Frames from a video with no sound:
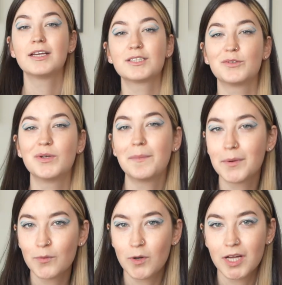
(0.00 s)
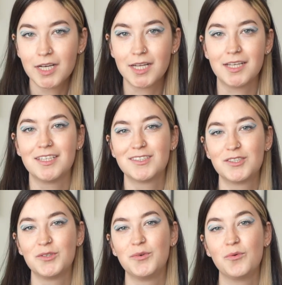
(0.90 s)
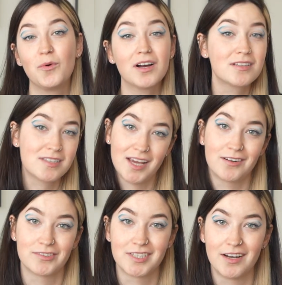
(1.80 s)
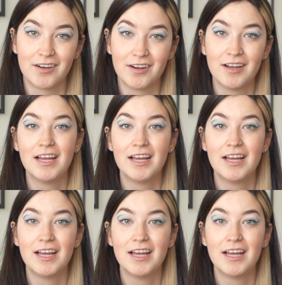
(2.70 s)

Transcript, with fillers: So number 1 is to walk Seattle Center.